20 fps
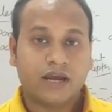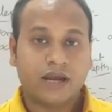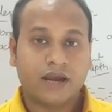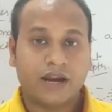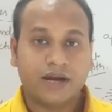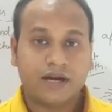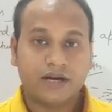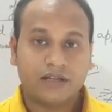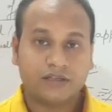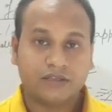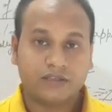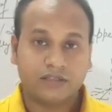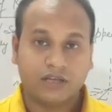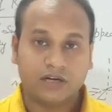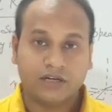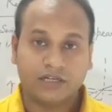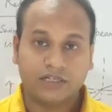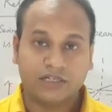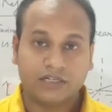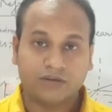and
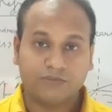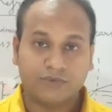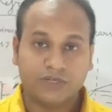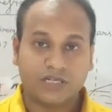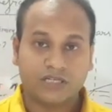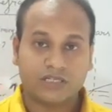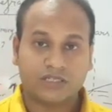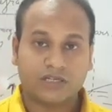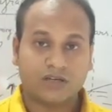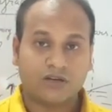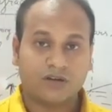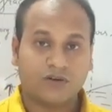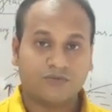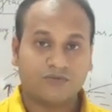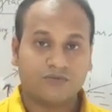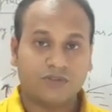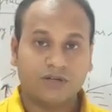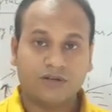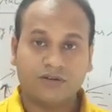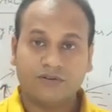the determination
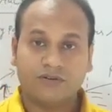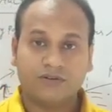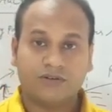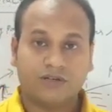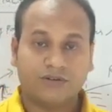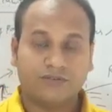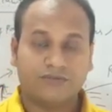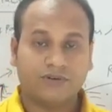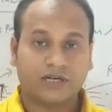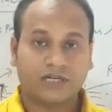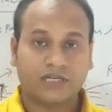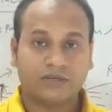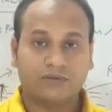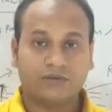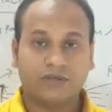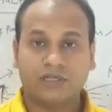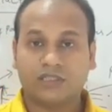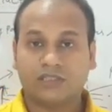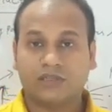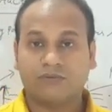of the refractive
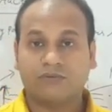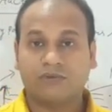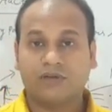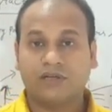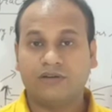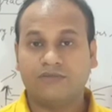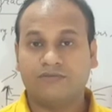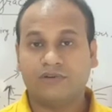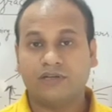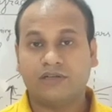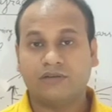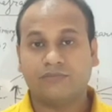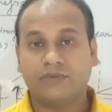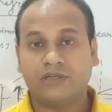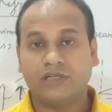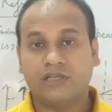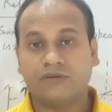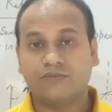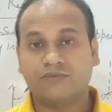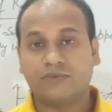index of the different
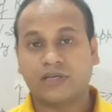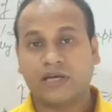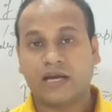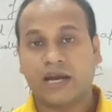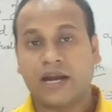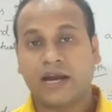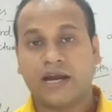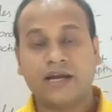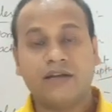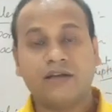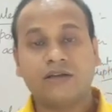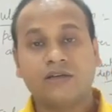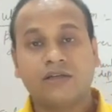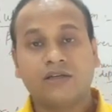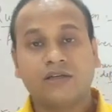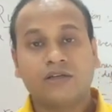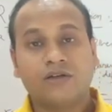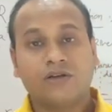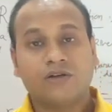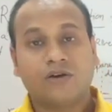mediums, and
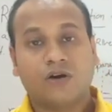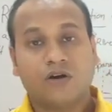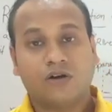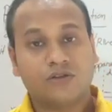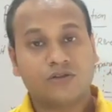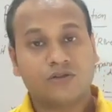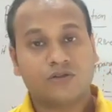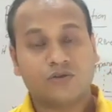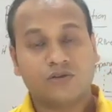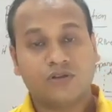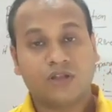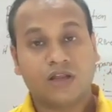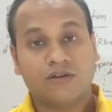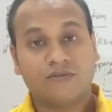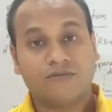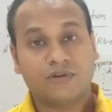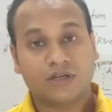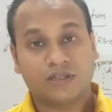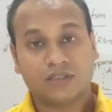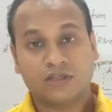also the
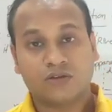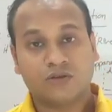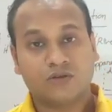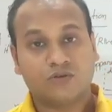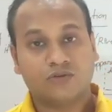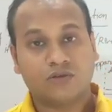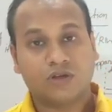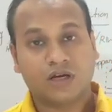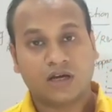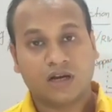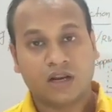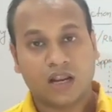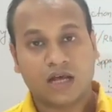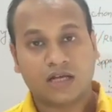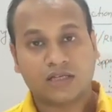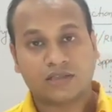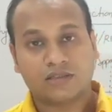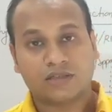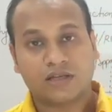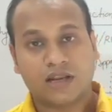refraction through the
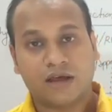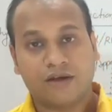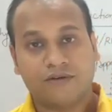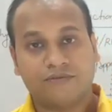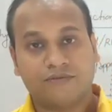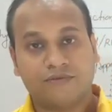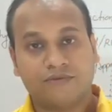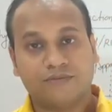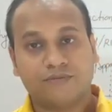glass slab.